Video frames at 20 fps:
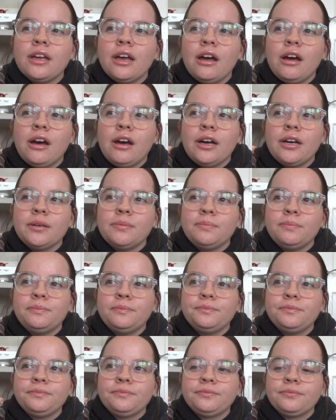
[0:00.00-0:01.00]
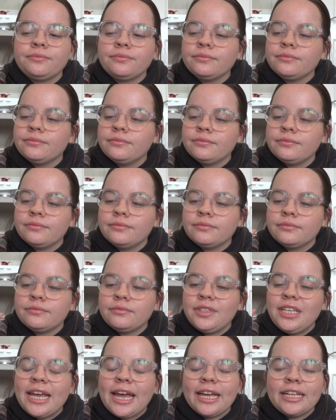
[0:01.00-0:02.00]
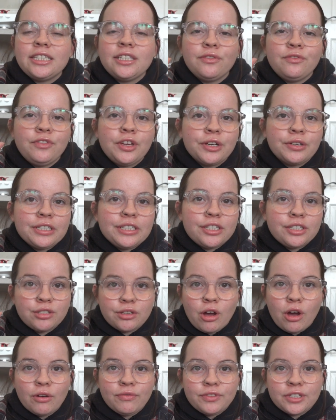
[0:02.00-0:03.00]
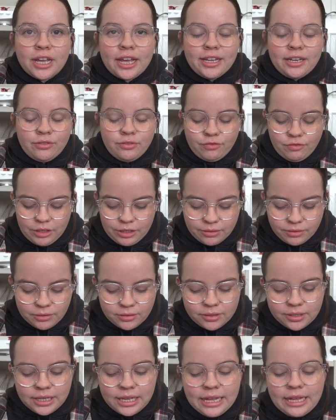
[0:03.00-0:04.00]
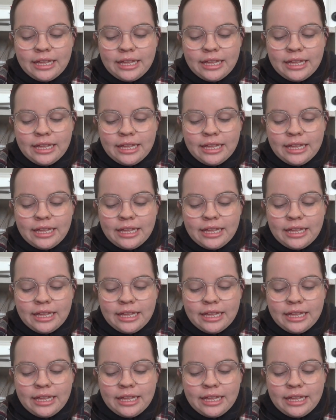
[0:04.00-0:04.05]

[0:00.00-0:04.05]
it's a very soft kind of feel.